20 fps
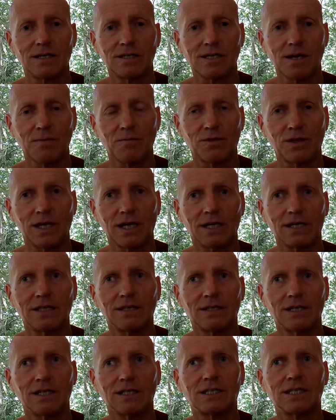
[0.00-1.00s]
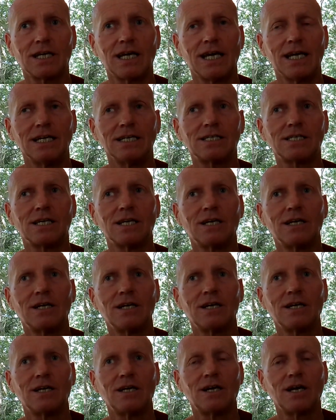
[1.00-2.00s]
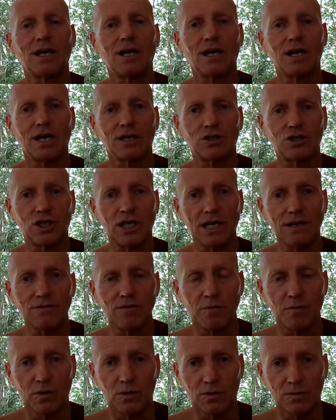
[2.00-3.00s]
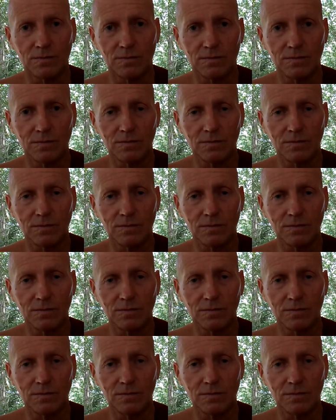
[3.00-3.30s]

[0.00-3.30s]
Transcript: something that is achievable.